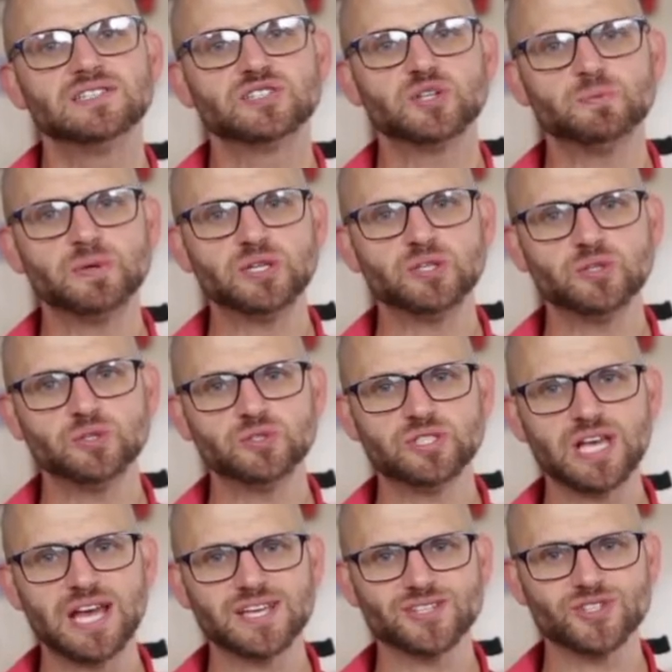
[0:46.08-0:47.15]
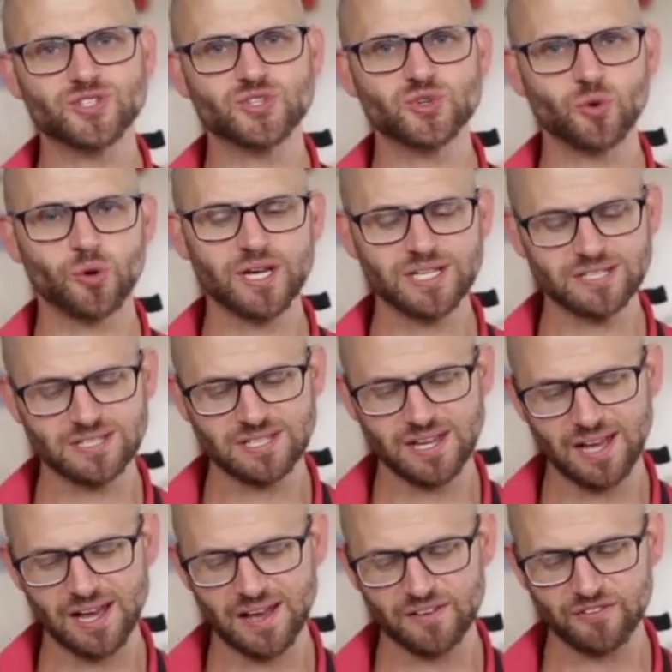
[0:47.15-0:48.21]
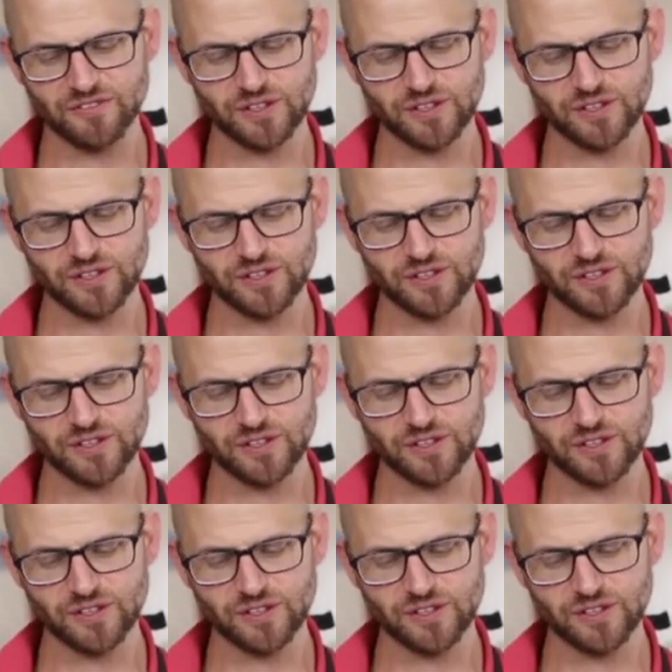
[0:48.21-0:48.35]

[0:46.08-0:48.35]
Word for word: to be used as joint uh,